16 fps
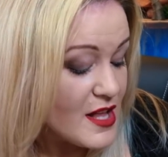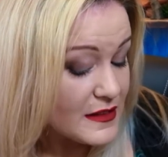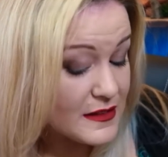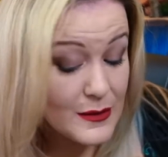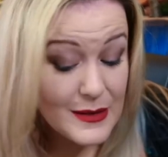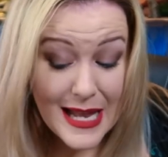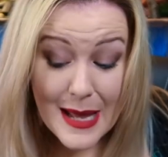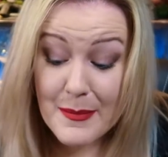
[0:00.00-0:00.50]

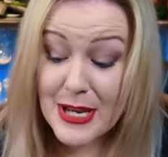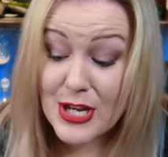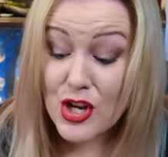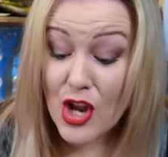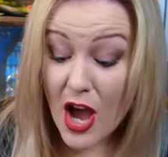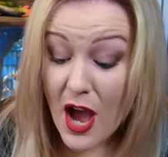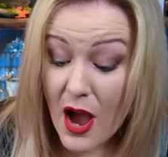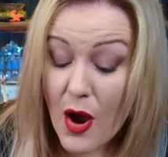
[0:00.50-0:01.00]
So let me
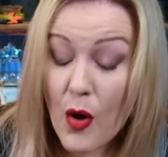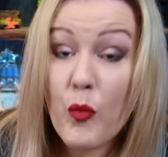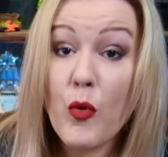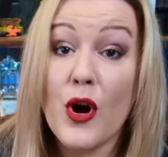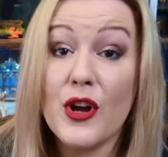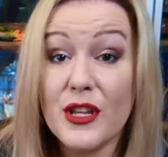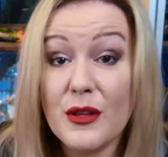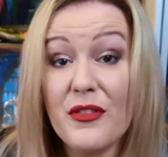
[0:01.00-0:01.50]
know
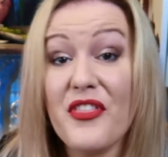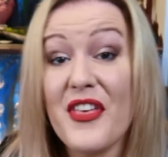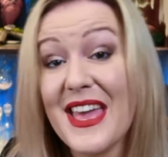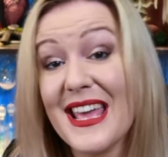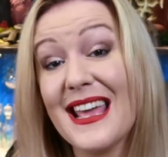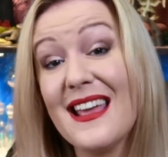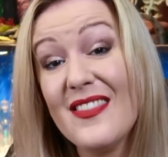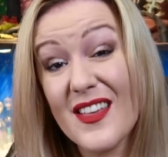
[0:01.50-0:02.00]
what you
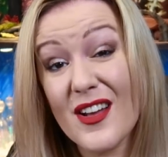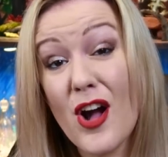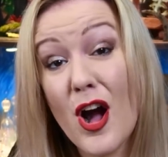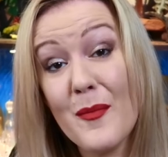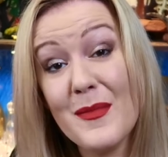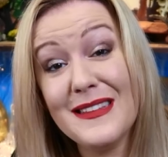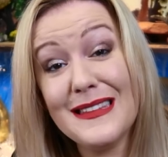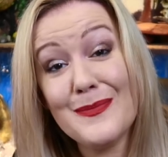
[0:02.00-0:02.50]
think in the
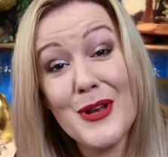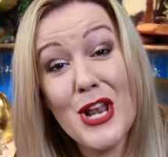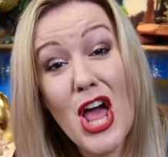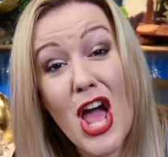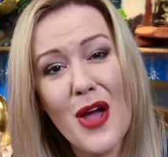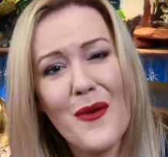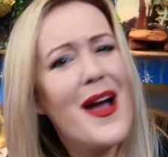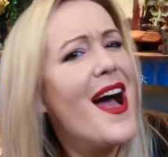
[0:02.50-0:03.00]
comments
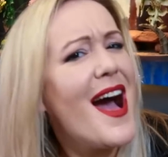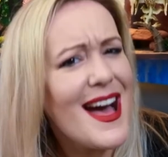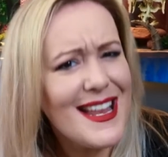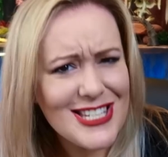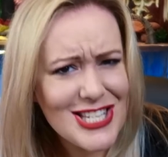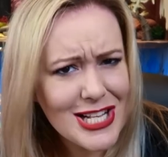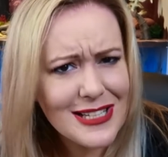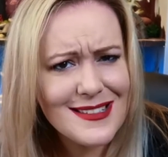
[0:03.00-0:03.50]
below.
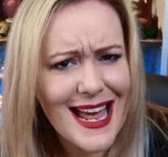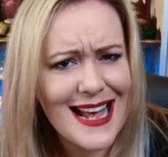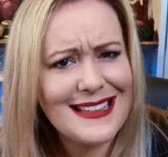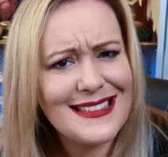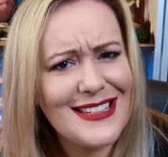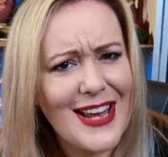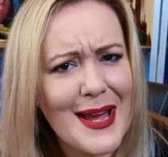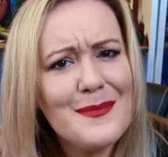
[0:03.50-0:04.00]
Until
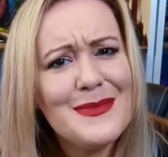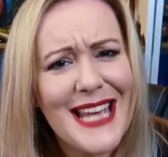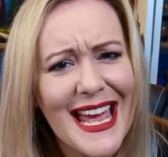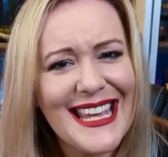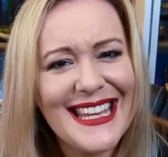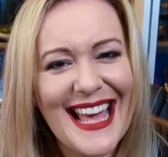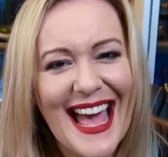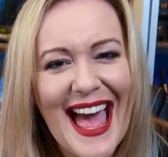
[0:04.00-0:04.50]
next time,
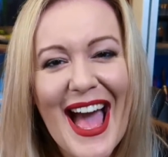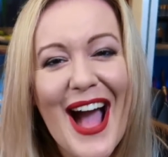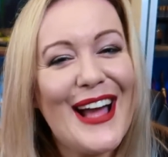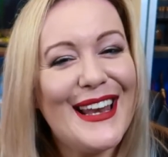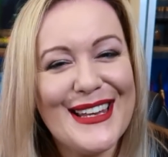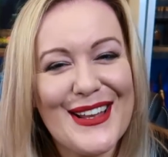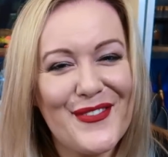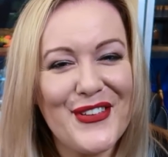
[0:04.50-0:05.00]
take care.
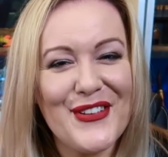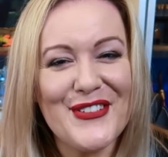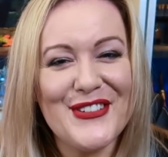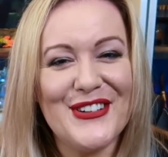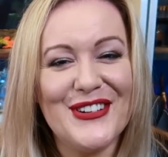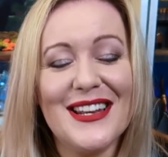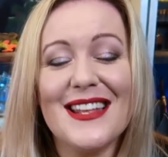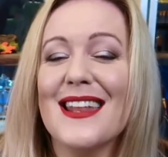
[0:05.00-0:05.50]
I love you
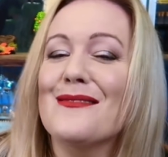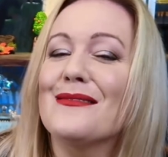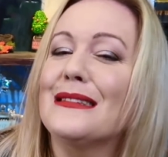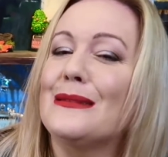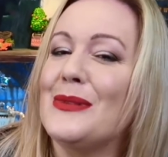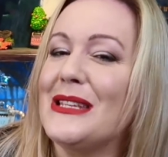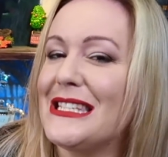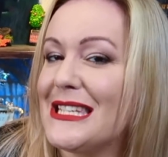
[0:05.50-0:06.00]
all and I will
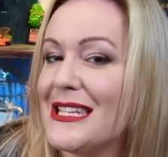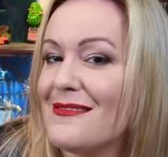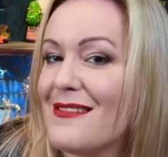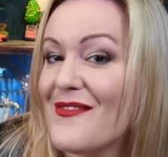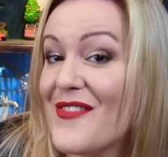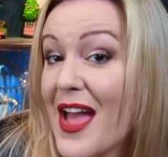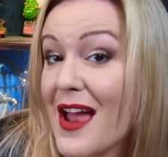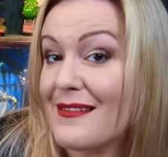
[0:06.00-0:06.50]
speak to you
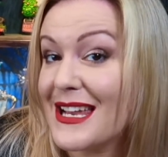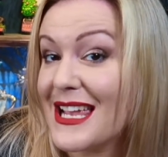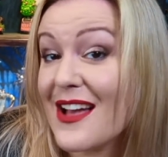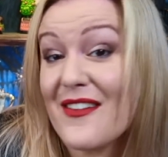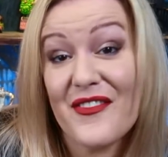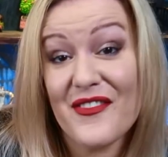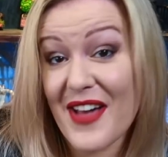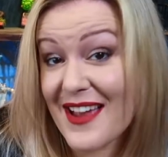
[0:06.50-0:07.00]
very,
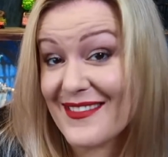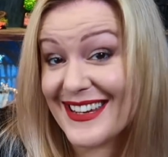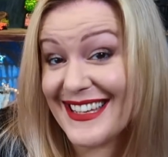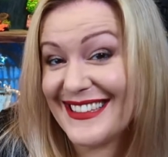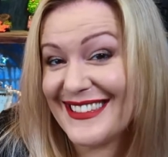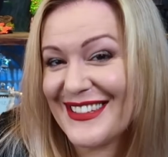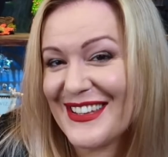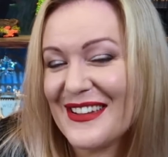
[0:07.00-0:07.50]

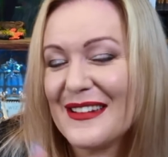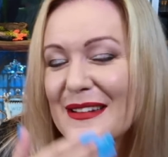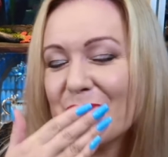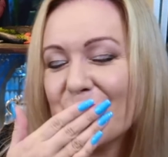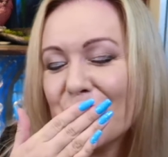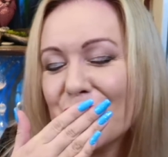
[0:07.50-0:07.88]
very soon.